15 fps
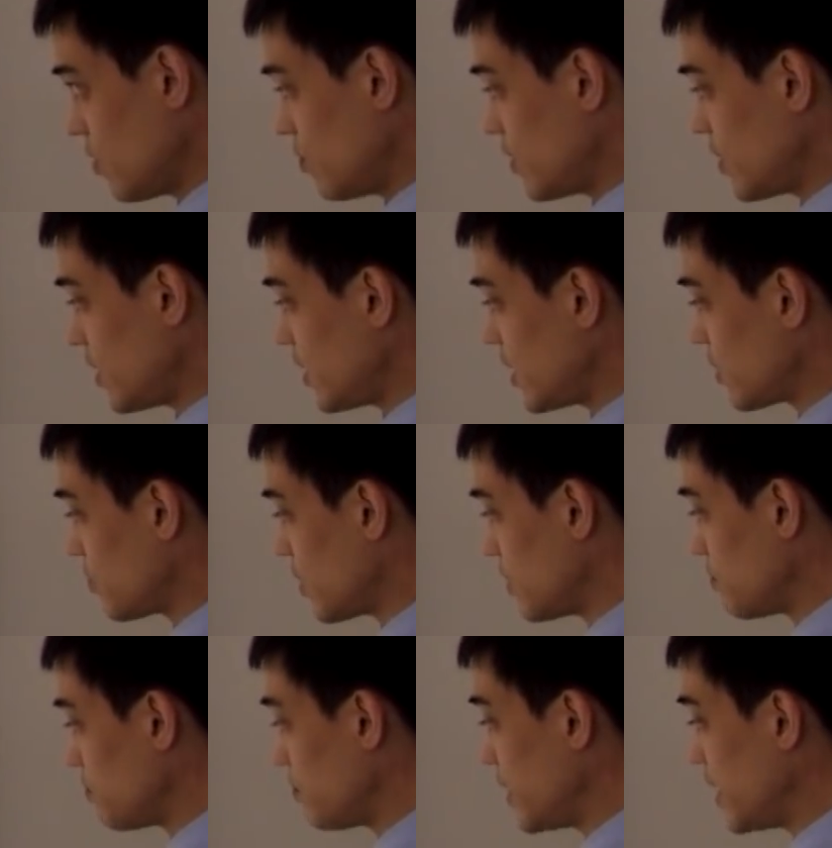We see that
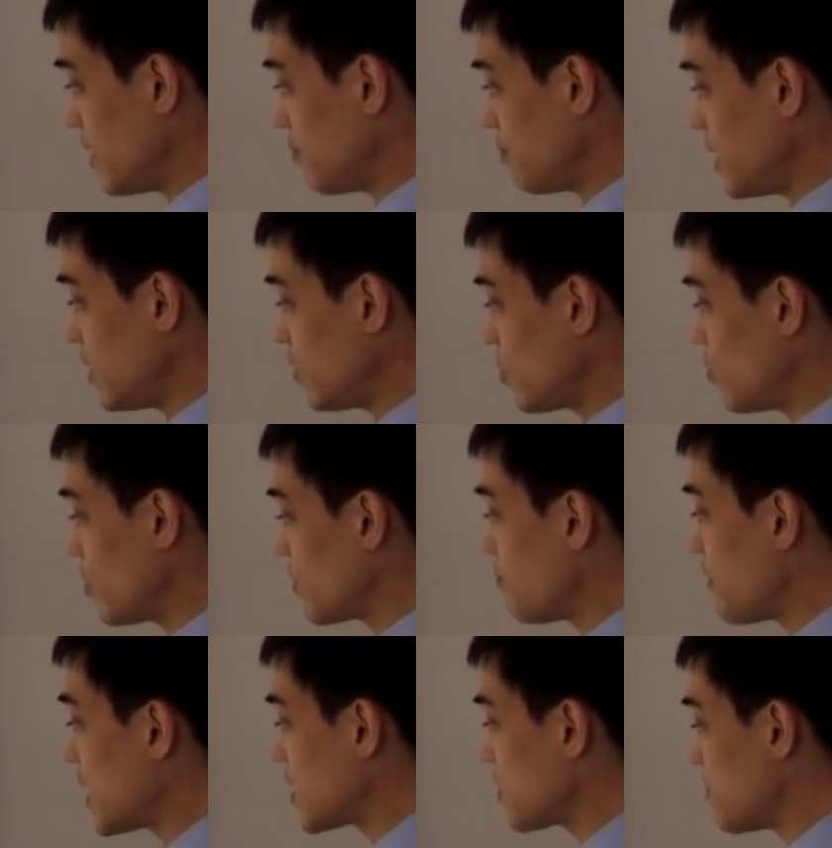when P2 is
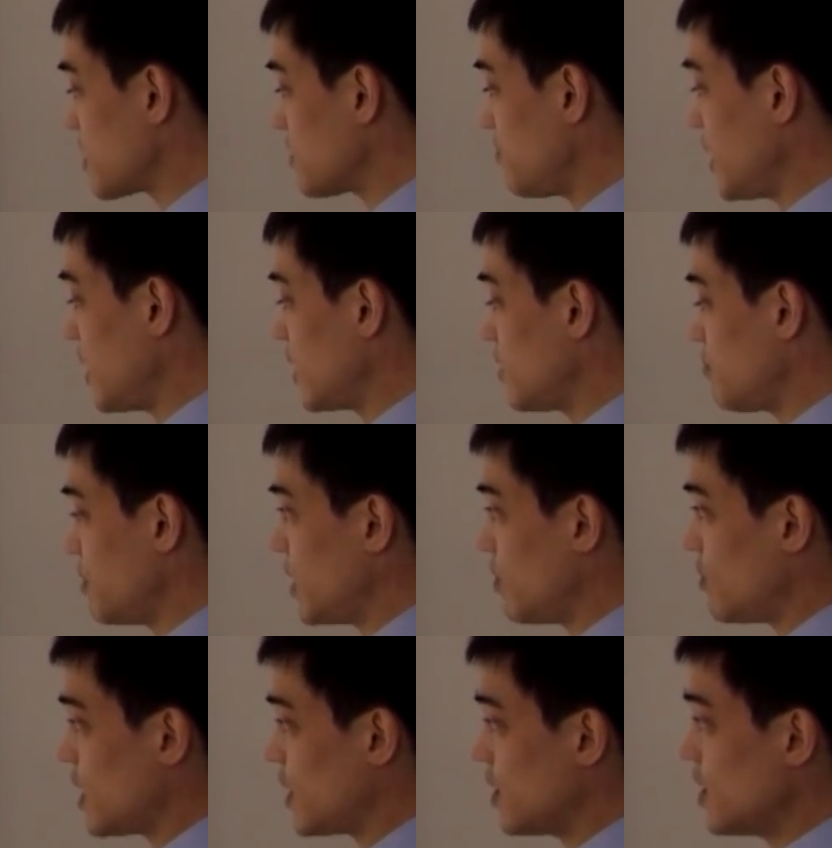much bigger than
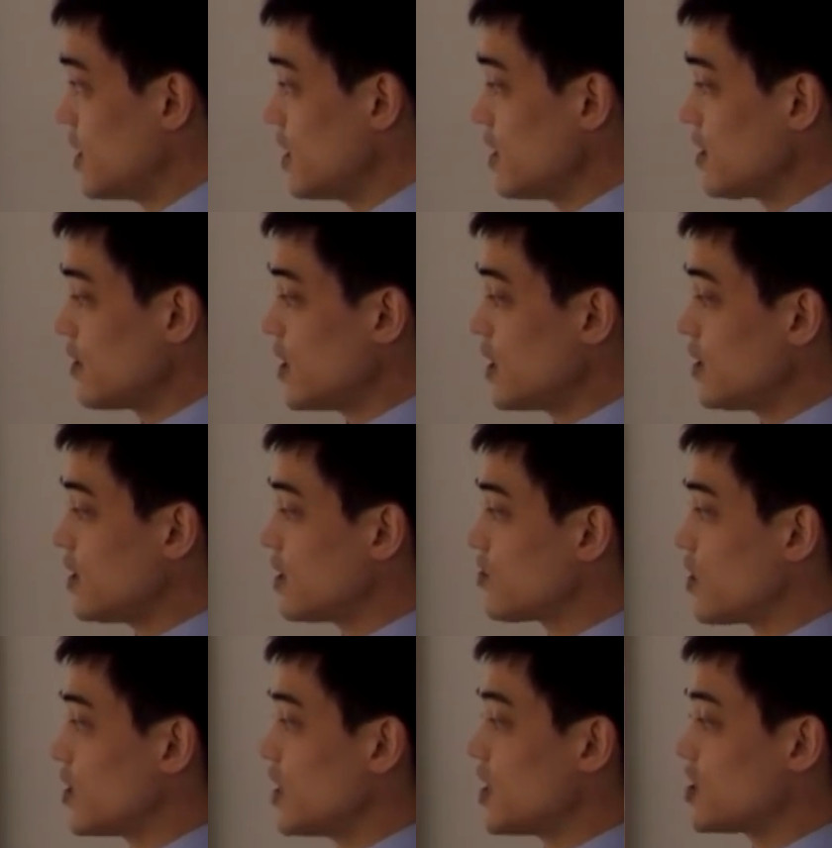P1, then this
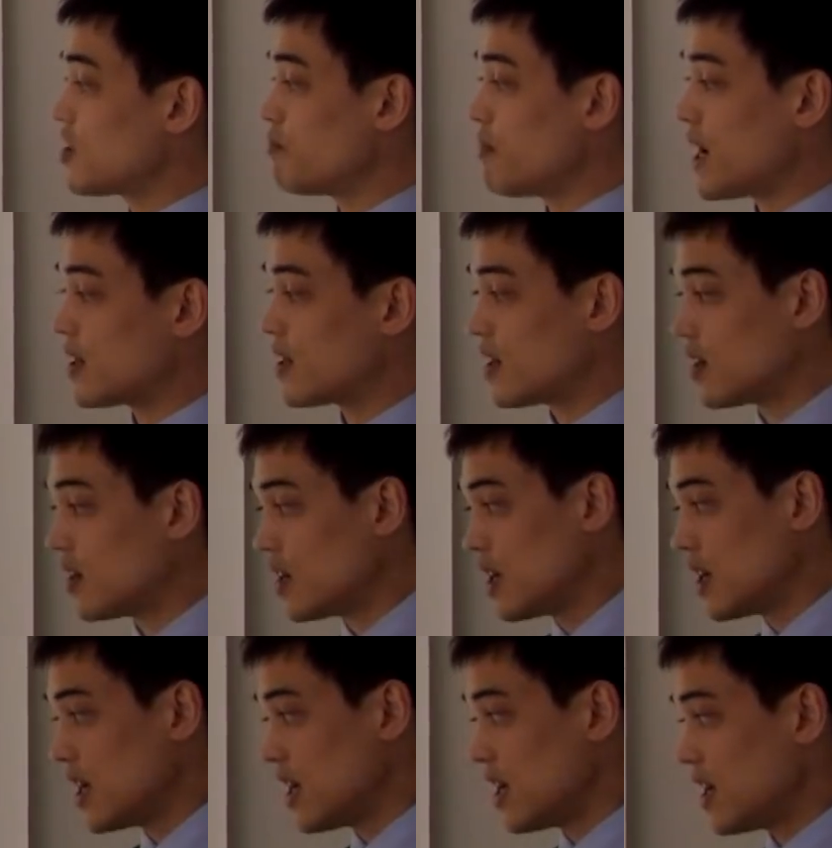radiation pattern
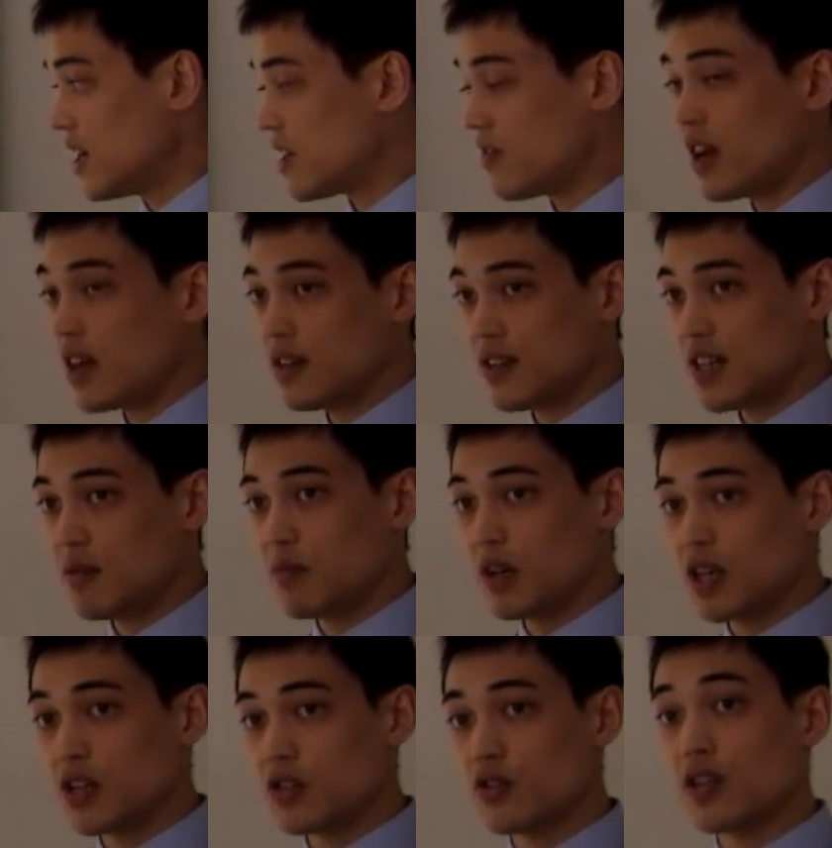is very
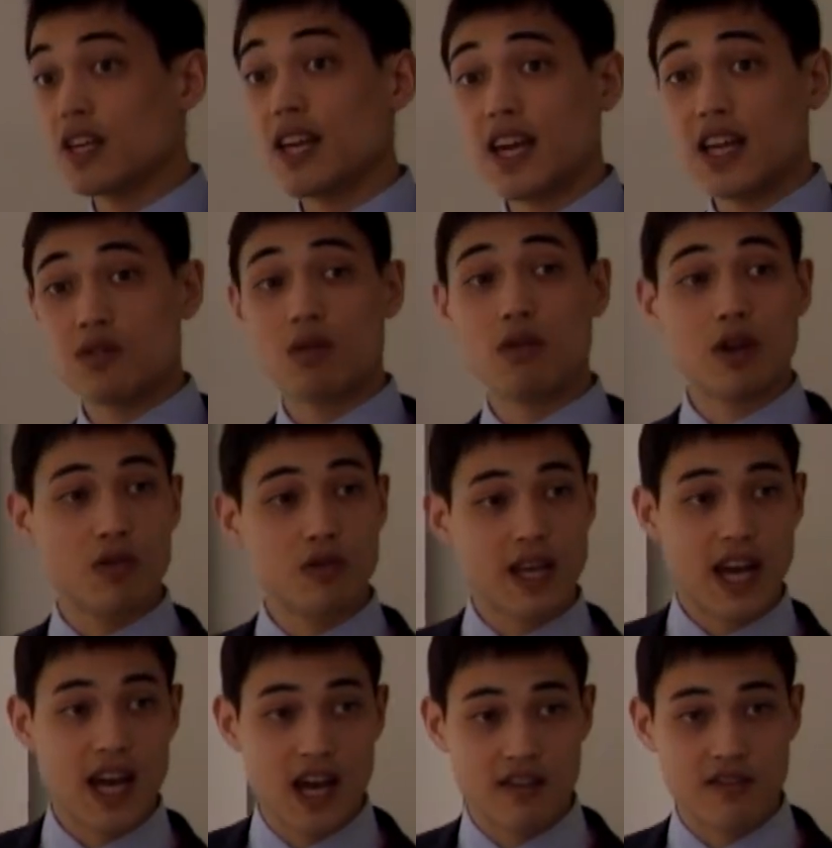similar to the case where we
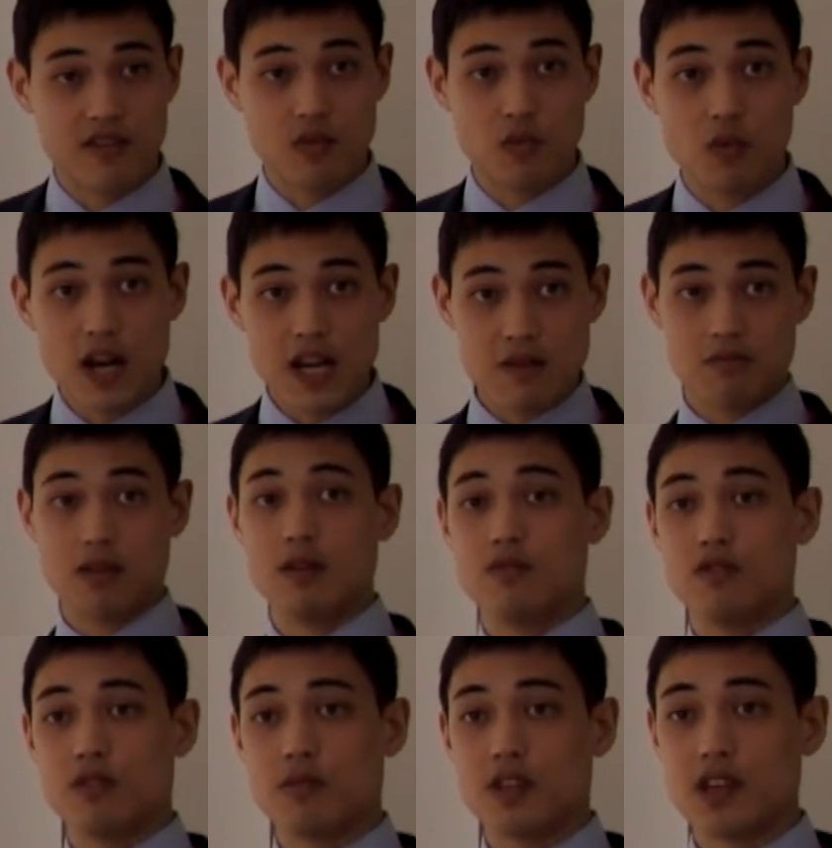only have one
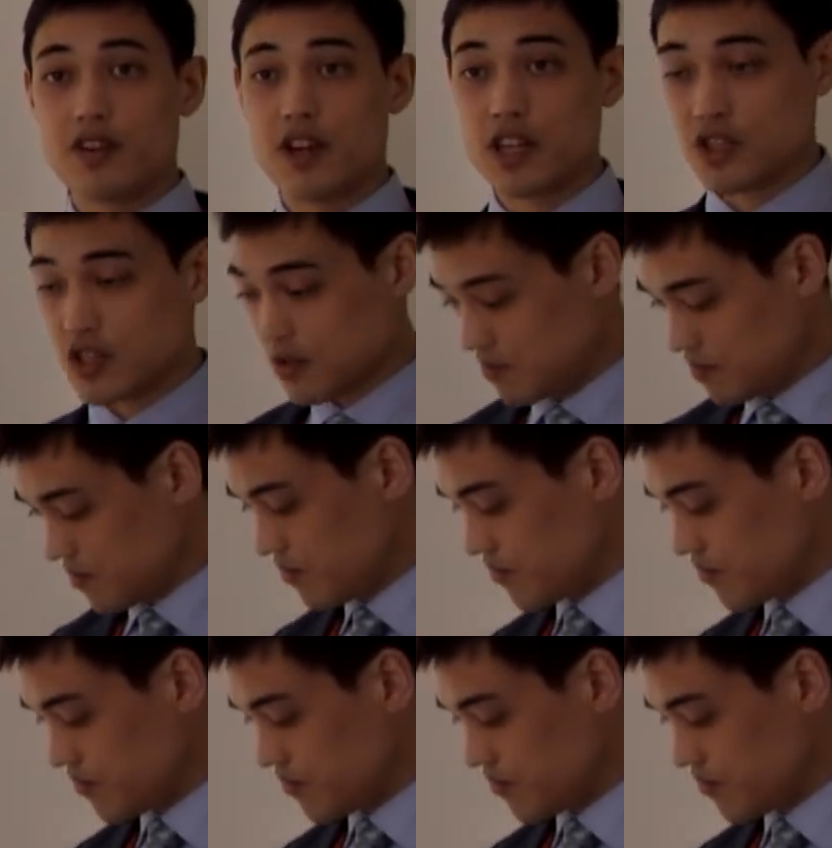beamforming direction.